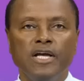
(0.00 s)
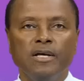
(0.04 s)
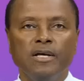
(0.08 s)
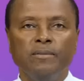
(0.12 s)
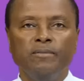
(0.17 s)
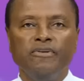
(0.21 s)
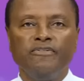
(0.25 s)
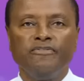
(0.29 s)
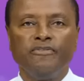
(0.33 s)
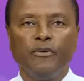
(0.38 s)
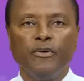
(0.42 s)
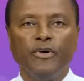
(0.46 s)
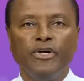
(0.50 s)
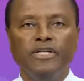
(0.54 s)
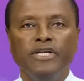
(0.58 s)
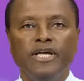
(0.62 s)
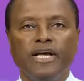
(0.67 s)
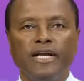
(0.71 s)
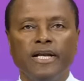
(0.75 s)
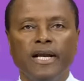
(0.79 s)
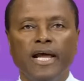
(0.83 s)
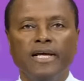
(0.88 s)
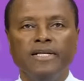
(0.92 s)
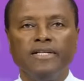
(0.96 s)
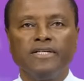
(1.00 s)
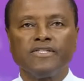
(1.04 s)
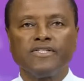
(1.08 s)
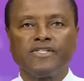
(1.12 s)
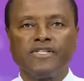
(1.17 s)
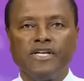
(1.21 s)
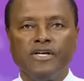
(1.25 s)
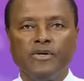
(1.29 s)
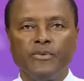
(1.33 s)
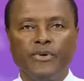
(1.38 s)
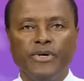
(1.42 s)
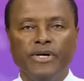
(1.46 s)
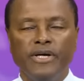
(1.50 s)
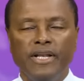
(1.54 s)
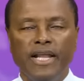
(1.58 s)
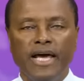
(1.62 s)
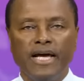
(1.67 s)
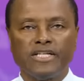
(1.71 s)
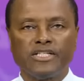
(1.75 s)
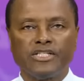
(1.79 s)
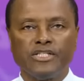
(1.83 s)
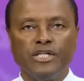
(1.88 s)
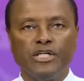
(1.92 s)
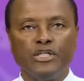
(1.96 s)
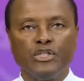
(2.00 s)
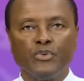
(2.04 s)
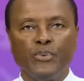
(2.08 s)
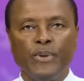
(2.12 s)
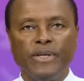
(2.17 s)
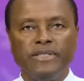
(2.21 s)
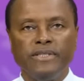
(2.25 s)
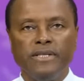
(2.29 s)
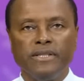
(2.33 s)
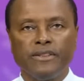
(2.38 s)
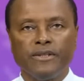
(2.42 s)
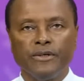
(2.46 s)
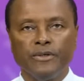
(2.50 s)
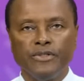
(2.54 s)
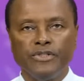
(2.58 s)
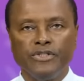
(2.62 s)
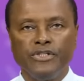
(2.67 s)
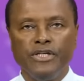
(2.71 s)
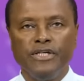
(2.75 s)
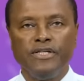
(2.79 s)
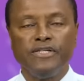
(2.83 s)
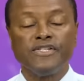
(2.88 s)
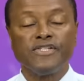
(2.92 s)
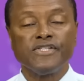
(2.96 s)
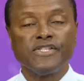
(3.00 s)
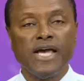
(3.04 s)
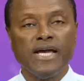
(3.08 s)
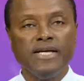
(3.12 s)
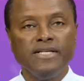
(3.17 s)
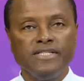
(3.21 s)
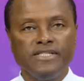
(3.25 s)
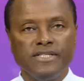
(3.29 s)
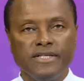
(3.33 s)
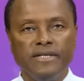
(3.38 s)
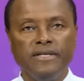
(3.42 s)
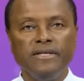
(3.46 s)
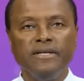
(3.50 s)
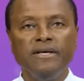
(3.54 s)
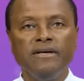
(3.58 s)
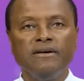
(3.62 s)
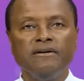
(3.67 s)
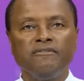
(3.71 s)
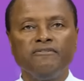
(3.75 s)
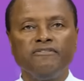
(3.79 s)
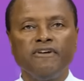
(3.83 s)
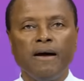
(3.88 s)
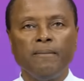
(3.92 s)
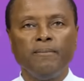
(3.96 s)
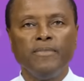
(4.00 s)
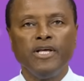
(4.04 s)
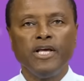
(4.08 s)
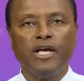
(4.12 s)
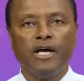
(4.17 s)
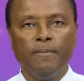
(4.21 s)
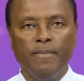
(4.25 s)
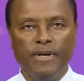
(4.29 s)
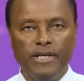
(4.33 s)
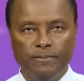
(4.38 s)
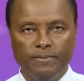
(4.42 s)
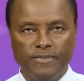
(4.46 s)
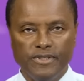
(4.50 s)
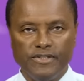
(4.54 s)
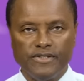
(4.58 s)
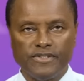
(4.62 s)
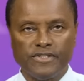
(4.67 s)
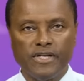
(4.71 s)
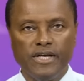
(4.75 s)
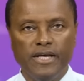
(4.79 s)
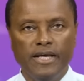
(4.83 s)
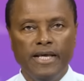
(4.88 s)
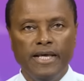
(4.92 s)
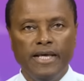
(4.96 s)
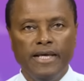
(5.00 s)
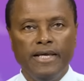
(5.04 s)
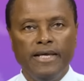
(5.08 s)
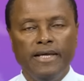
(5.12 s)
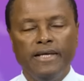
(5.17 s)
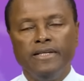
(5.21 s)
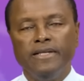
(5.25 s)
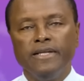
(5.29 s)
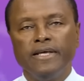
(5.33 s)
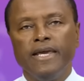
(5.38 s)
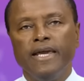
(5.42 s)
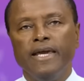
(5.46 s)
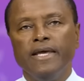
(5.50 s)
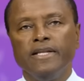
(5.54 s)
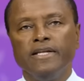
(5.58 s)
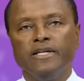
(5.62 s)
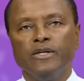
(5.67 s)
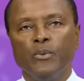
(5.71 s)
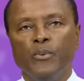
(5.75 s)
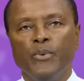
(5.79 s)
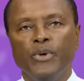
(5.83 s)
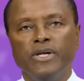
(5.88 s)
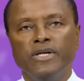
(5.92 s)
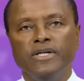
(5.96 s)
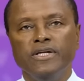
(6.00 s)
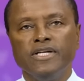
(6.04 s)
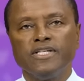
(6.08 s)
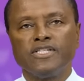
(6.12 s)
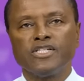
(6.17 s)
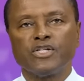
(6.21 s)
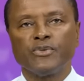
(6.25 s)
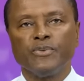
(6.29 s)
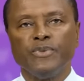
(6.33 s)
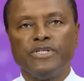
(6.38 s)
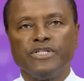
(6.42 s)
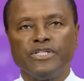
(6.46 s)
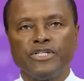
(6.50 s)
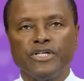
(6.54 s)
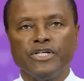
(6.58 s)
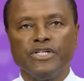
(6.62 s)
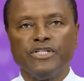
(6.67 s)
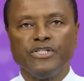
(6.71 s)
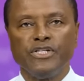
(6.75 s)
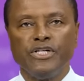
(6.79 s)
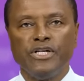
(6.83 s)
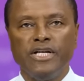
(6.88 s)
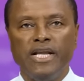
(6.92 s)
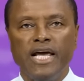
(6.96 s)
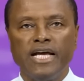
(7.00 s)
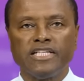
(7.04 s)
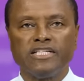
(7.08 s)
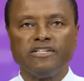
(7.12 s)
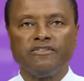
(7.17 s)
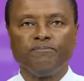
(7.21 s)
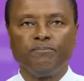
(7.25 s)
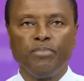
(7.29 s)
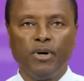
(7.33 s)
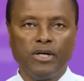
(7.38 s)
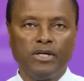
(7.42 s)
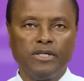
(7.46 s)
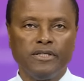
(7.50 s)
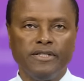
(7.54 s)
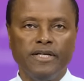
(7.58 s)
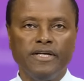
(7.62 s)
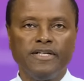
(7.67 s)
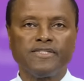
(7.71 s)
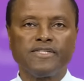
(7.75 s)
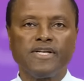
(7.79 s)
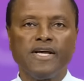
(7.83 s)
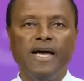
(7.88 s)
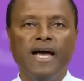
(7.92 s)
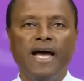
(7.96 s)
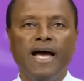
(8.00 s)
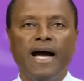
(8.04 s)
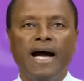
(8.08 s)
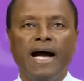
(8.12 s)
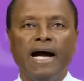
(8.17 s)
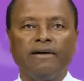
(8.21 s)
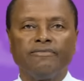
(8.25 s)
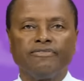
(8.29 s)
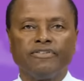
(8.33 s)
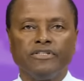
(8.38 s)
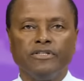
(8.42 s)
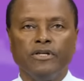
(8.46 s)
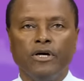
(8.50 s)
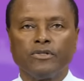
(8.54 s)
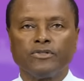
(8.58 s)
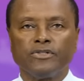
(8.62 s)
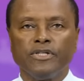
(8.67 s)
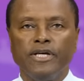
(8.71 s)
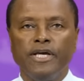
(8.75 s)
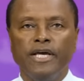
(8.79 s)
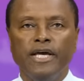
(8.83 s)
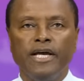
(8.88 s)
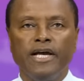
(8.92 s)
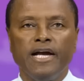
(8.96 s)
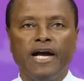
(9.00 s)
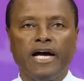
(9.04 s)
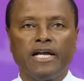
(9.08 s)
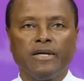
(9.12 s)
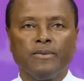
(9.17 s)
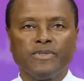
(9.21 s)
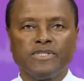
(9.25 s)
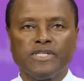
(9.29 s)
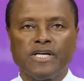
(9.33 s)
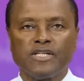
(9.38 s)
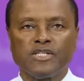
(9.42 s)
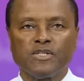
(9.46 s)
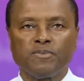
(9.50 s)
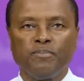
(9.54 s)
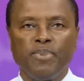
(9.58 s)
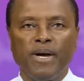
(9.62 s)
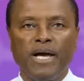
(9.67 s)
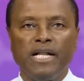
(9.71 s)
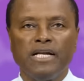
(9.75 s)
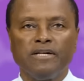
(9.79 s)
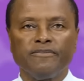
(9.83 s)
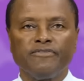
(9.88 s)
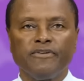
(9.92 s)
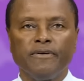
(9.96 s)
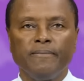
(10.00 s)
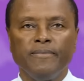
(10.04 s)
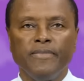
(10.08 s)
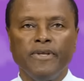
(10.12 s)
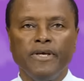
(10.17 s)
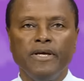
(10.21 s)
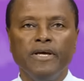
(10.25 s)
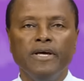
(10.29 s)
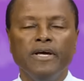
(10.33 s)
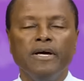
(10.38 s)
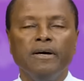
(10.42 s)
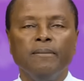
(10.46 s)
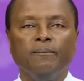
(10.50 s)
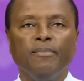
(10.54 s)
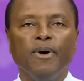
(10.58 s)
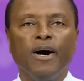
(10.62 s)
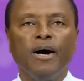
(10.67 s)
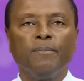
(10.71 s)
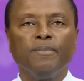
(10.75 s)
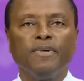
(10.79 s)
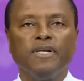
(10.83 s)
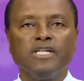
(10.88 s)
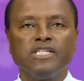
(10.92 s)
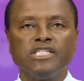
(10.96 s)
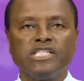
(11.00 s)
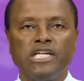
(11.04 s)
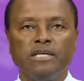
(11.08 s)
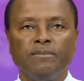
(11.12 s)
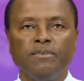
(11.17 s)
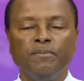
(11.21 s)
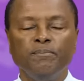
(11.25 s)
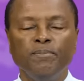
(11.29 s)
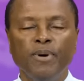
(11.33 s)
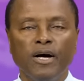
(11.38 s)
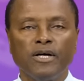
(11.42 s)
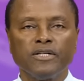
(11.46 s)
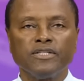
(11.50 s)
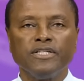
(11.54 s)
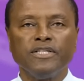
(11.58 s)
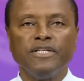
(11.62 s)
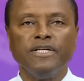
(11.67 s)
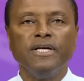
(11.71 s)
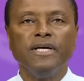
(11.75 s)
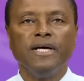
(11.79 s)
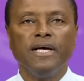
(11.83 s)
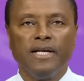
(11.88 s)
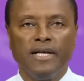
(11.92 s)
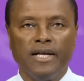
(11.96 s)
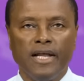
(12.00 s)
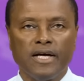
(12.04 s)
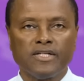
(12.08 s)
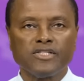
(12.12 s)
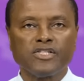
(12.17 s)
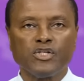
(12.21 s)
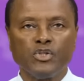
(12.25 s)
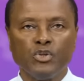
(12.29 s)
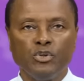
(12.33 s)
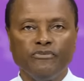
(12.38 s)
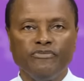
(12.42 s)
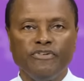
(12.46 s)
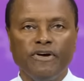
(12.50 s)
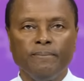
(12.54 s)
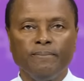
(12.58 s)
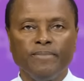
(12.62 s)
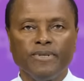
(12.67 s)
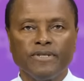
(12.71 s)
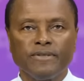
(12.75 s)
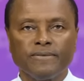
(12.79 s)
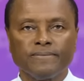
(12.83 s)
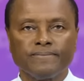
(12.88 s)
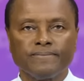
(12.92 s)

before he declined to seek re-election in 2013, citing family commitments. He indicated a willingness to return to elective politics after Dr. Agard was expelled from the Barbados Labour Party last November.